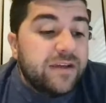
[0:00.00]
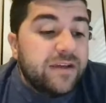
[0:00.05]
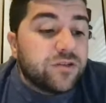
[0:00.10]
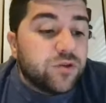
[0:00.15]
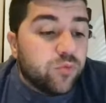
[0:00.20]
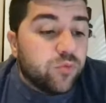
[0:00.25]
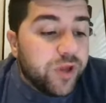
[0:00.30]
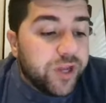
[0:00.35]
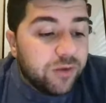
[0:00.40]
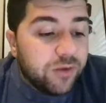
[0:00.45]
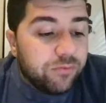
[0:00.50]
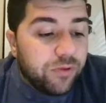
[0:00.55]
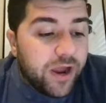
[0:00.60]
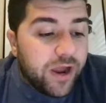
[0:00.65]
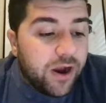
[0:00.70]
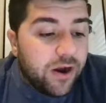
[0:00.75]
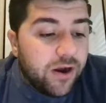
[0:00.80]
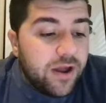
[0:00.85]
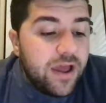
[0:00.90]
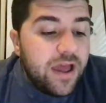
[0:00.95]
He was a really good
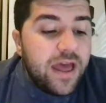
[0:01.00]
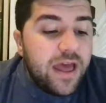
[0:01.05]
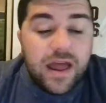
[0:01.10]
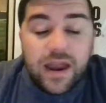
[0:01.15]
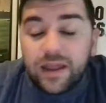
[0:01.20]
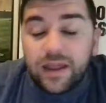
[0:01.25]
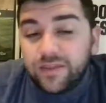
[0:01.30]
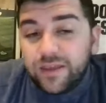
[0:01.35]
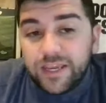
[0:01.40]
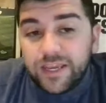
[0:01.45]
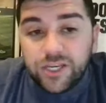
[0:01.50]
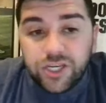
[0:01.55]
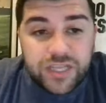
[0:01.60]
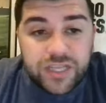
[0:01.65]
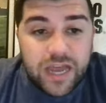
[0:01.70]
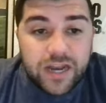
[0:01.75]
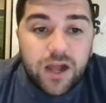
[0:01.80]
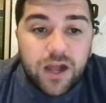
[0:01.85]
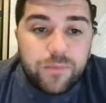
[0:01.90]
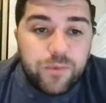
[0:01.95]
player, and I think he
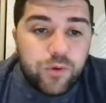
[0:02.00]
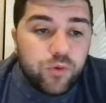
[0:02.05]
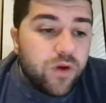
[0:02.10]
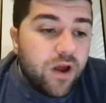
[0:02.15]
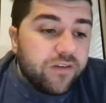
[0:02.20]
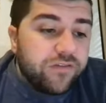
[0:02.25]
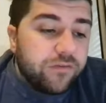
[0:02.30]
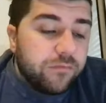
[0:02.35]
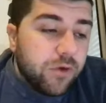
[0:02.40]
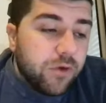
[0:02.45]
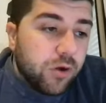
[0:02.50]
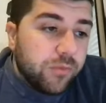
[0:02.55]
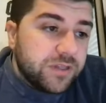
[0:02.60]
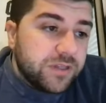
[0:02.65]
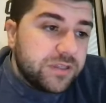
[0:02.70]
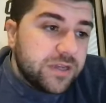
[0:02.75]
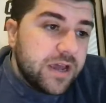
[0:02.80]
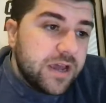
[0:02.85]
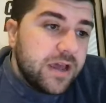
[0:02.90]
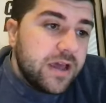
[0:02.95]
just had a couple rough
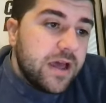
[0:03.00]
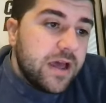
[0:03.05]
moments.